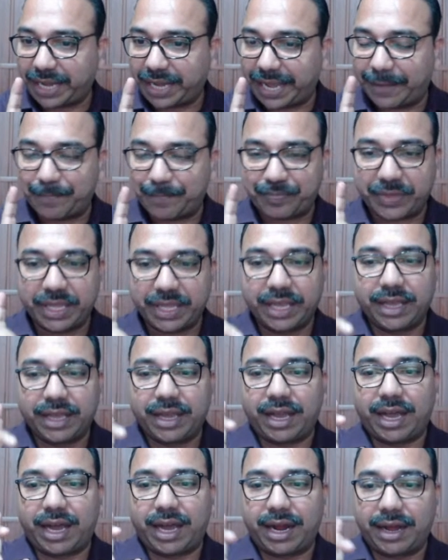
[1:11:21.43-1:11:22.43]
Okay,
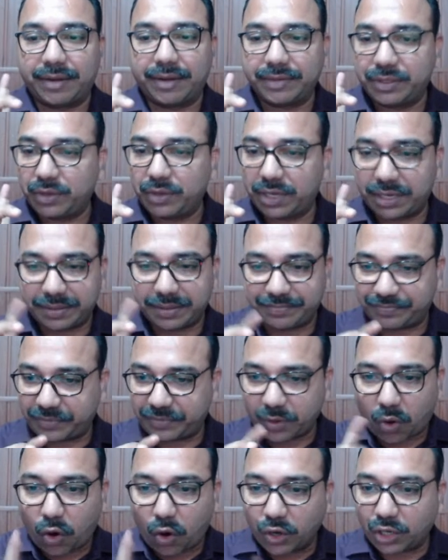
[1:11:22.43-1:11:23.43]
your
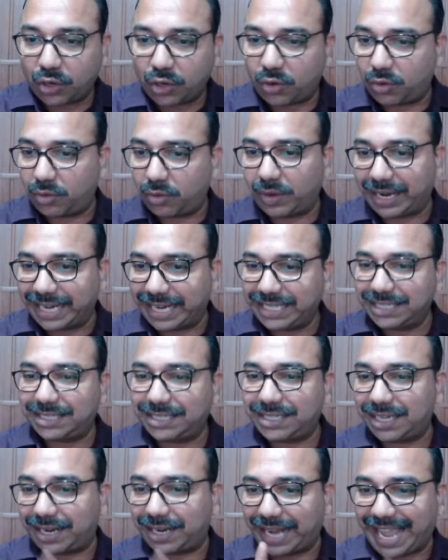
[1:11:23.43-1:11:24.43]
auto,
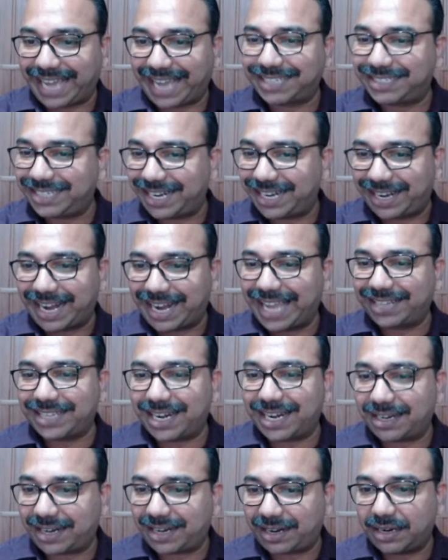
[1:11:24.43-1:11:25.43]
register, extend, like
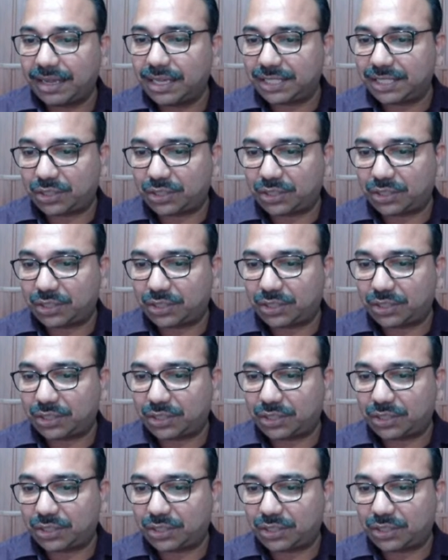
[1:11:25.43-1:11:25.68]
that,